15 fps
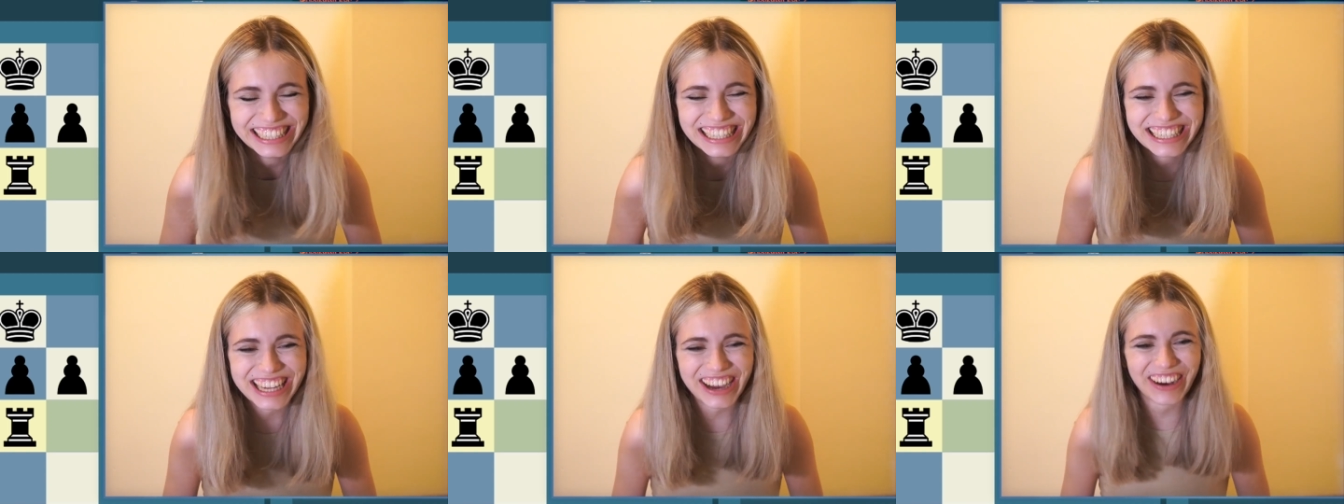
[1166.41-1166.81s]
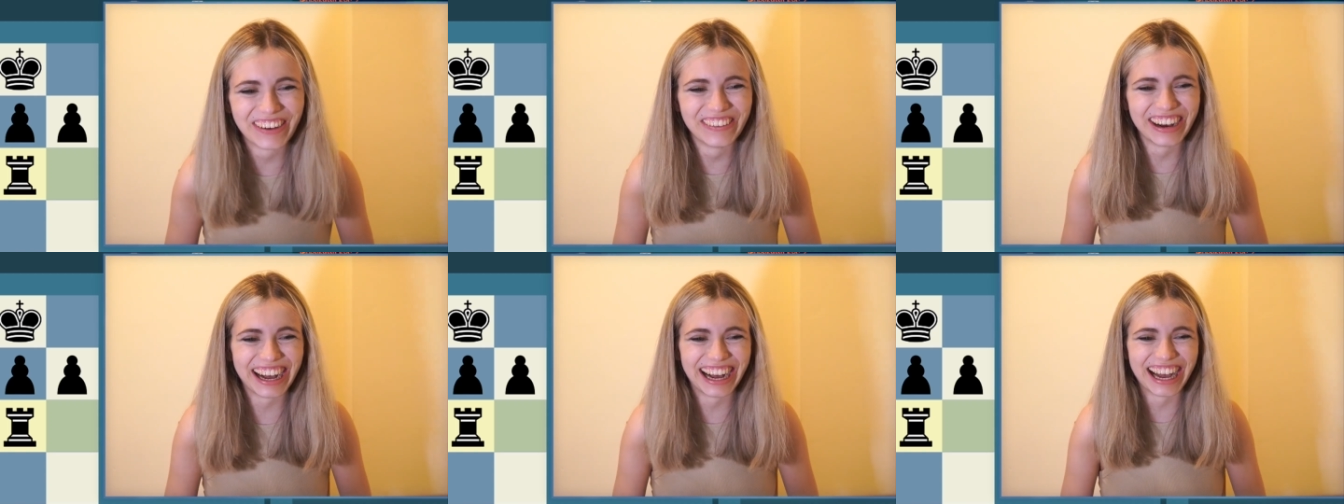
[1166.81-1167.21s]

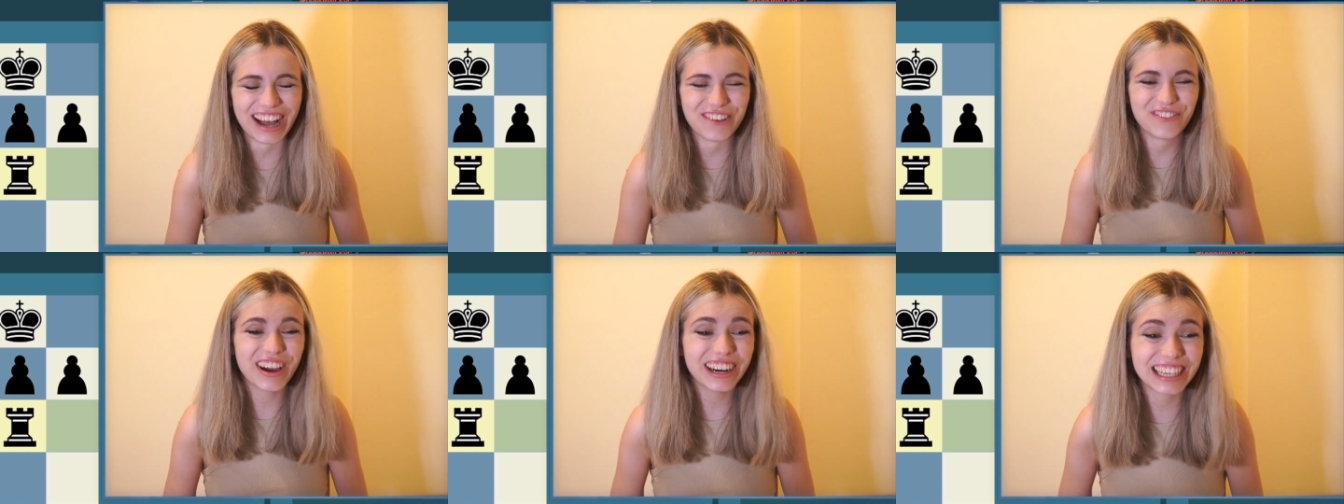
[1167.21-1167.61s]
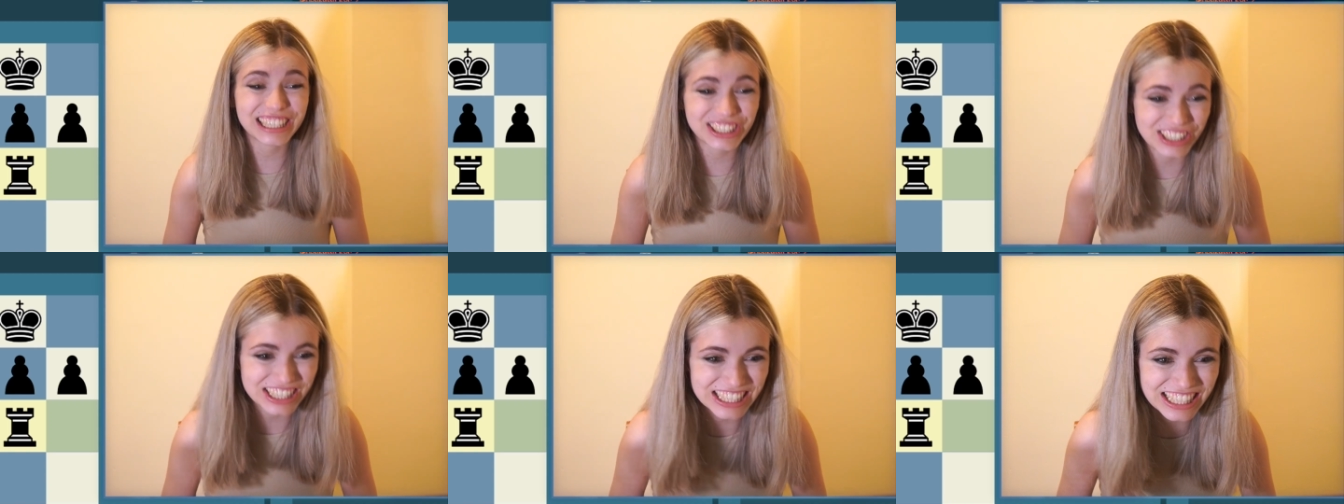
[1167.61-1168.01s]
So very
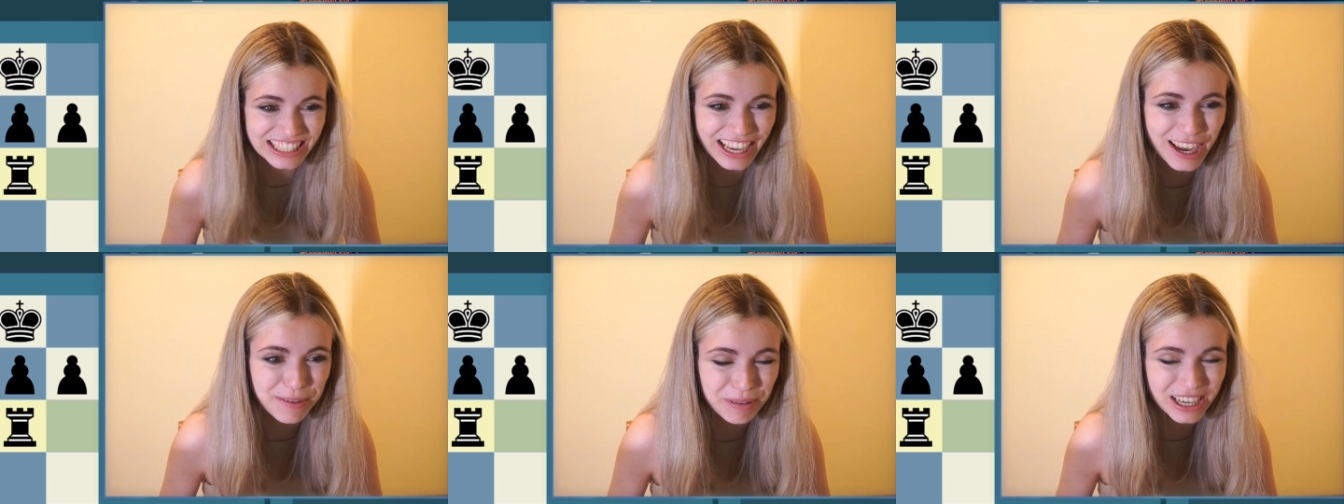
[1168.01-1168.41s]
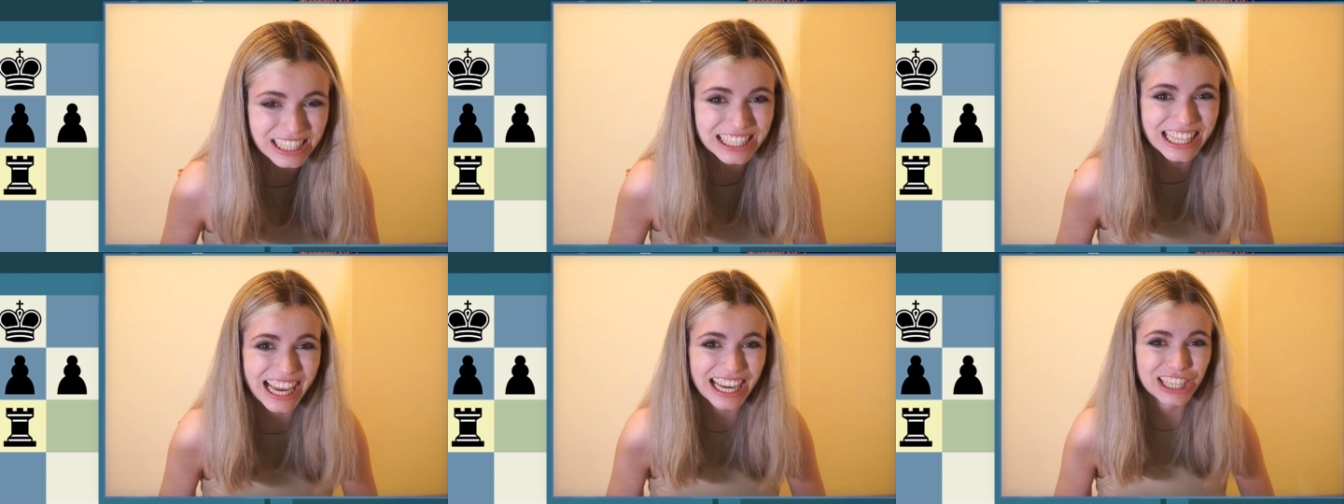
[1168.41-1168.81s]
interesting tie
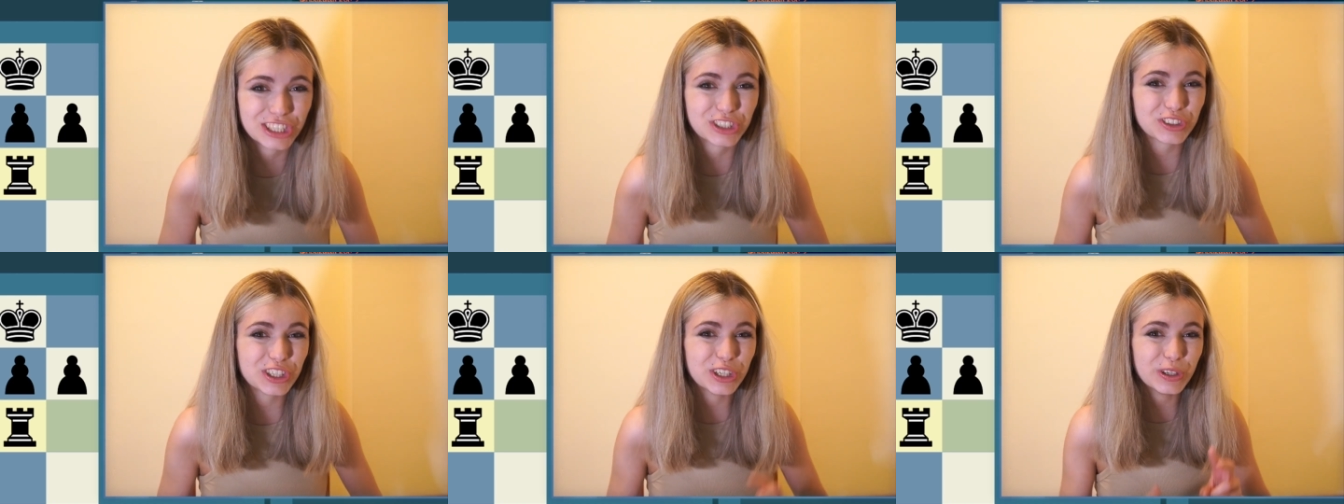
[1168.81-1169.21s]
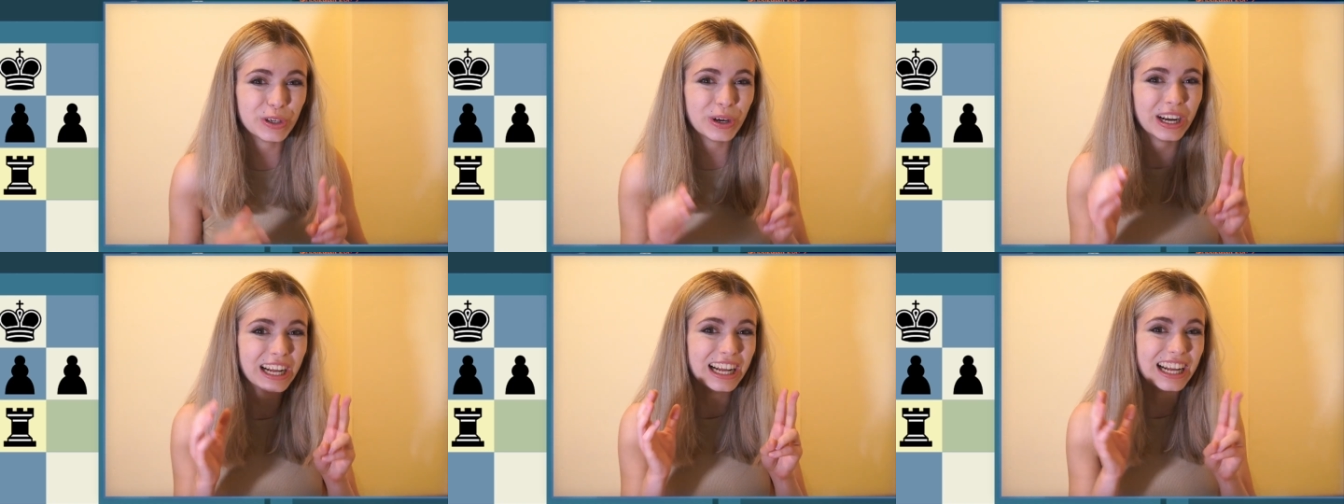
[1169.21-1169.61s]
breaks. They
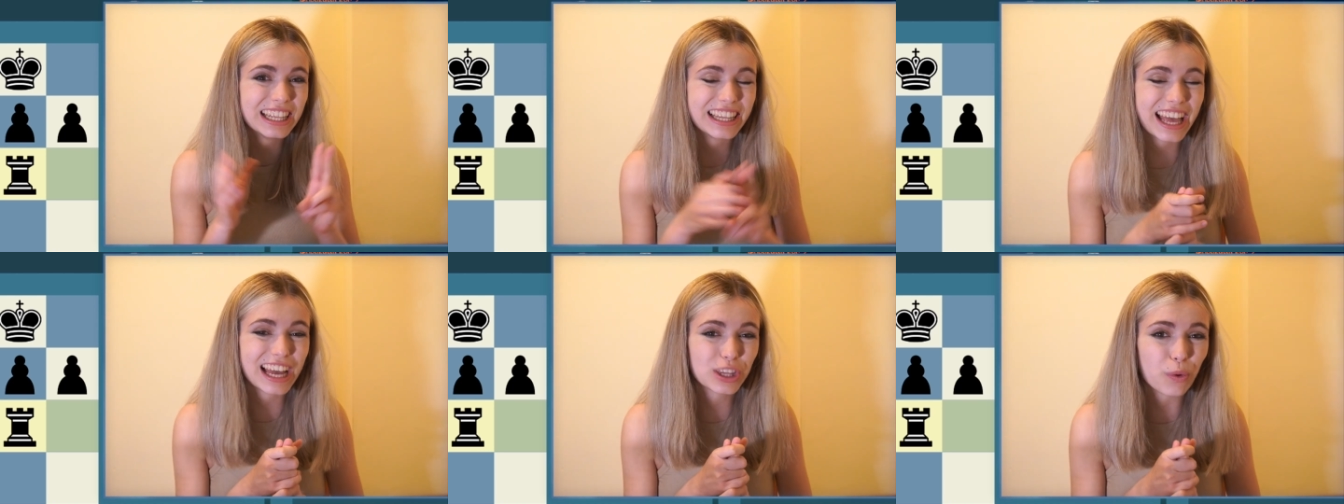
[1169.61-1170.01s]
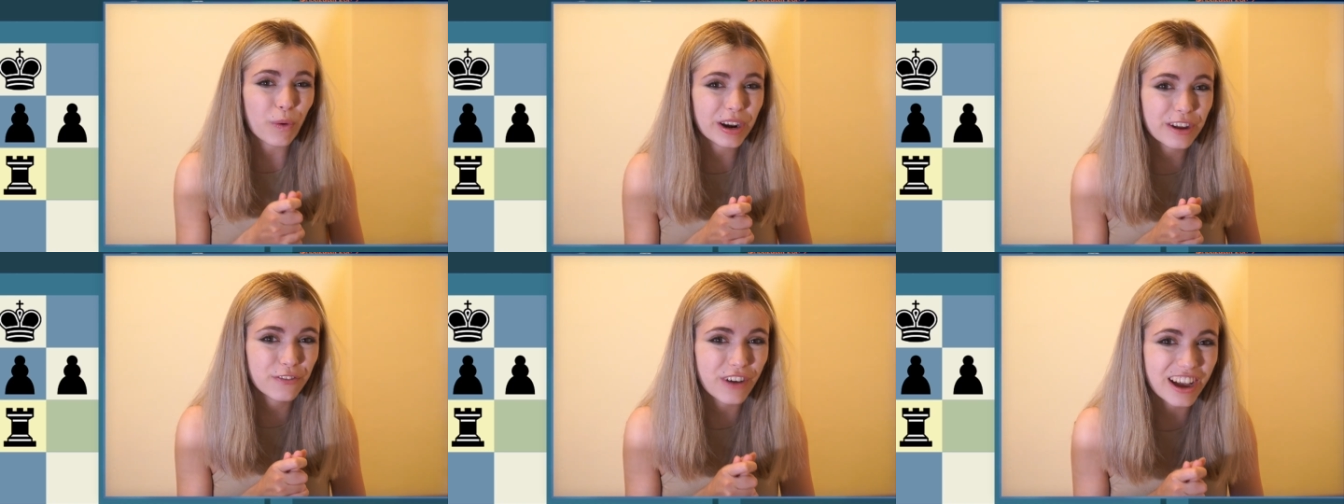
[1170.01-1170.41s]
drew the
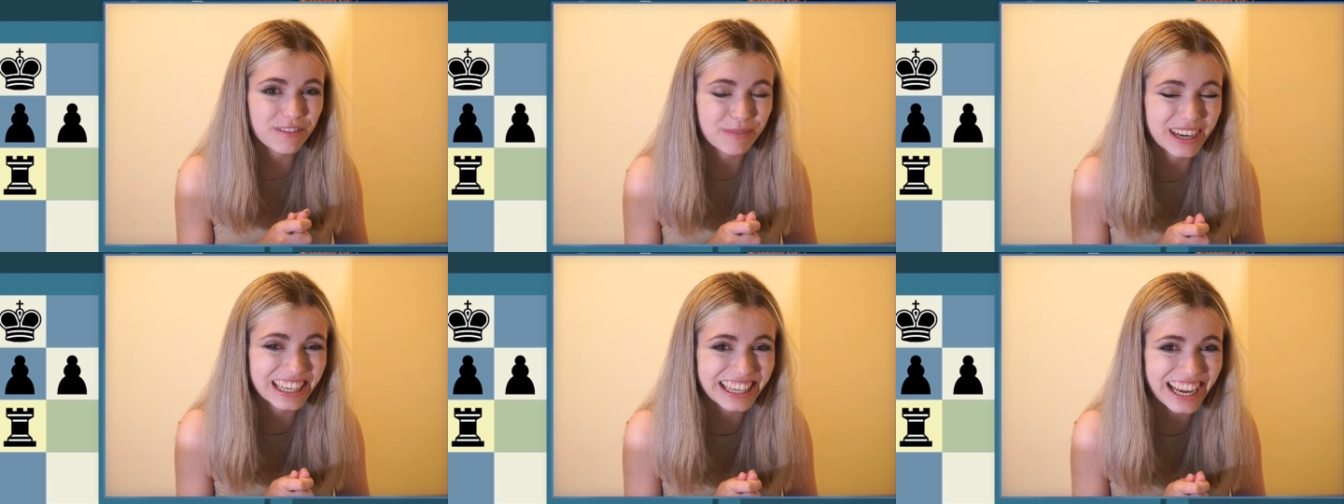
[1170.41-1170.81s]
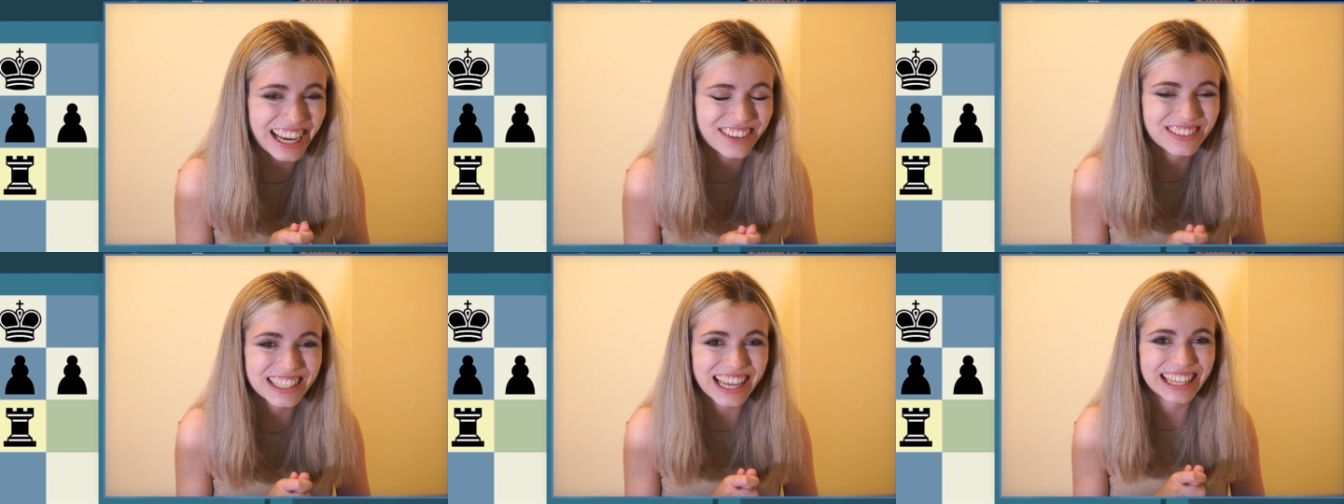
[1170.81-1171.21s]
25-minute
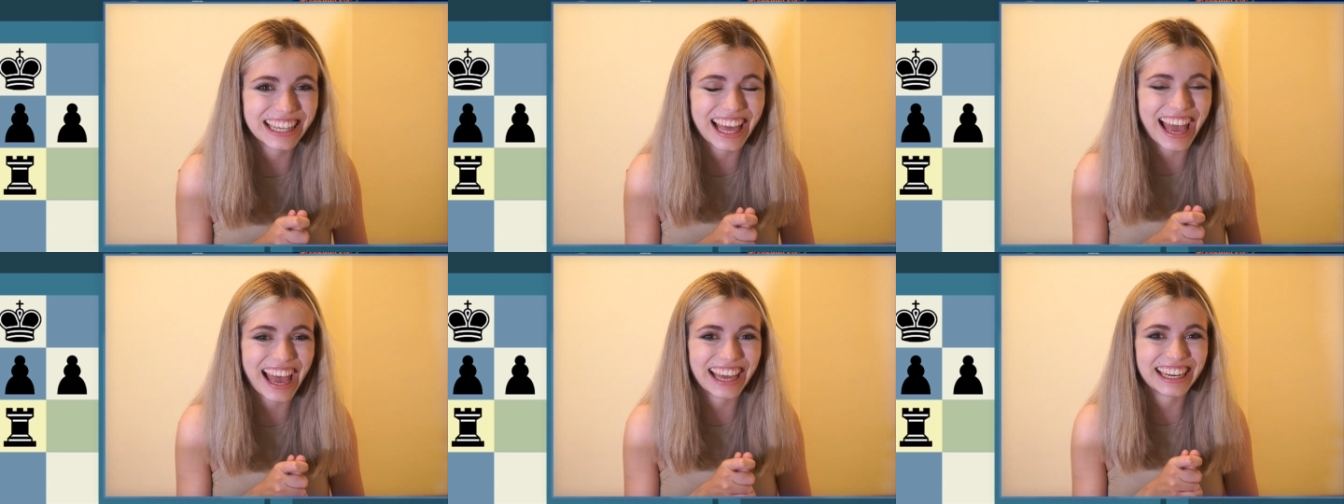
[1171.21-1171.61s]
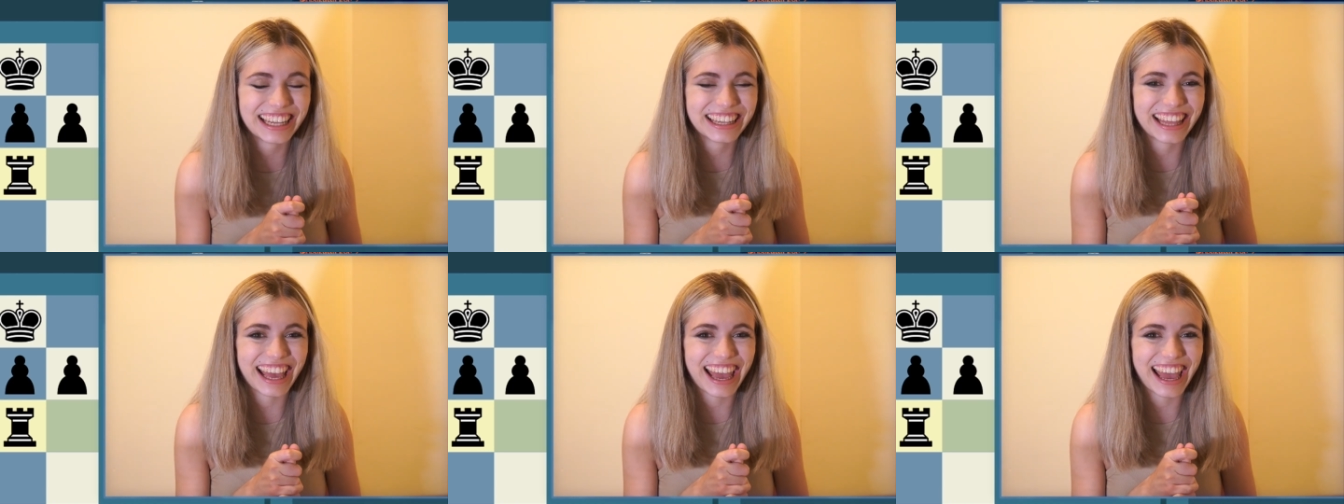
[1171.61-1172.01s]
games, and then